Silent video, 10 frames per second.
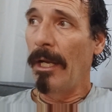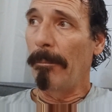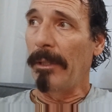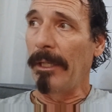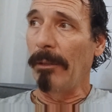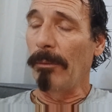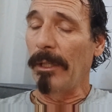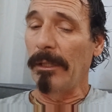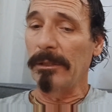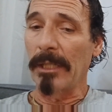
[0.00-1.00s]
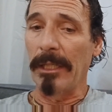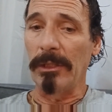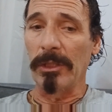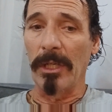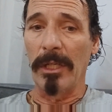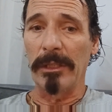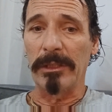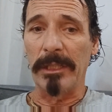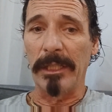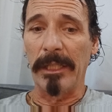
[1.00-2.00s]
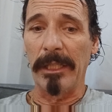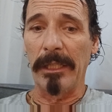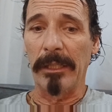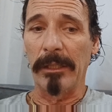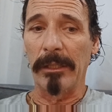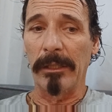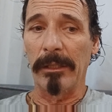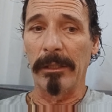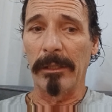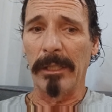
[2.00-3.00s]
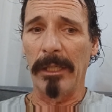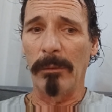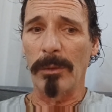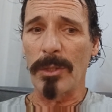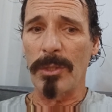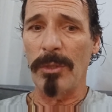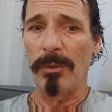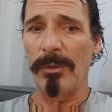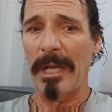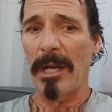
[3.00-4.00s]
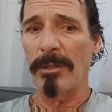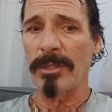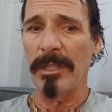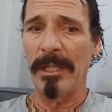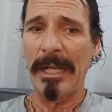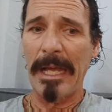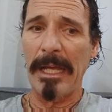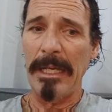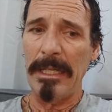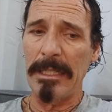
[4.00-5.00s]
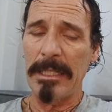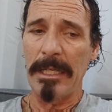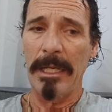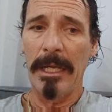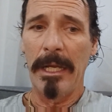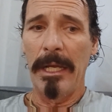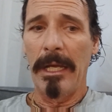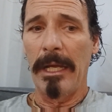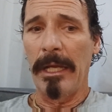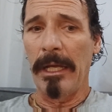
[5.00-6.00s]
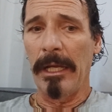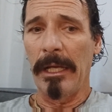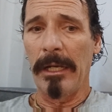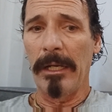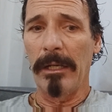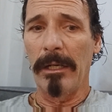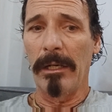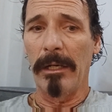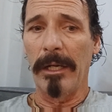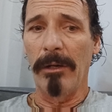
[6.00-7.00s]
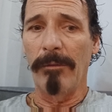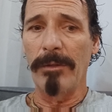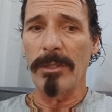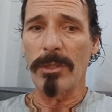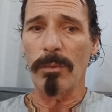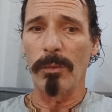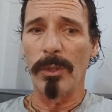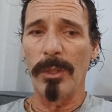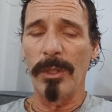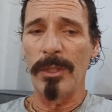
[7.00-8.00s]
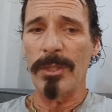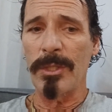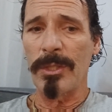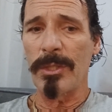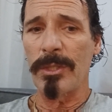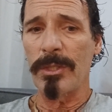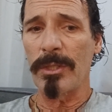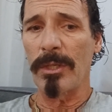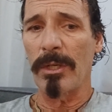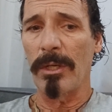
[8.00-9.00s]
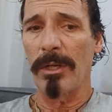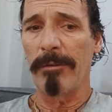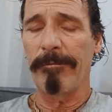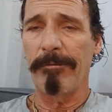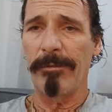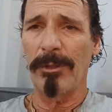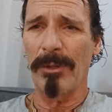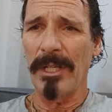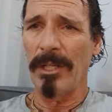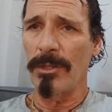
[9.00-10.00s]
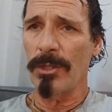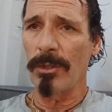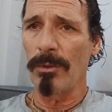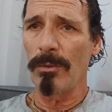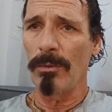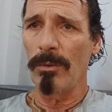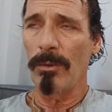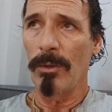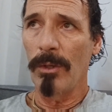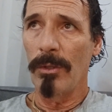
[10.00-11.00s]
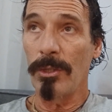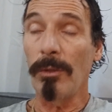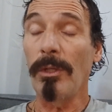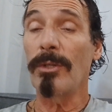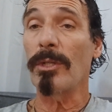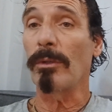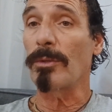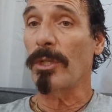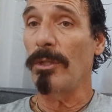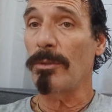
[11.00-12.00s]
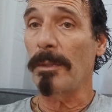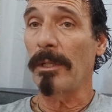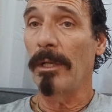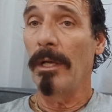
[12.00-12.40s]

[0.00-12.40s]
But anyway, St. John's Day. It was 2008. And Elvis was 3 years old, 2 years old, excuse me.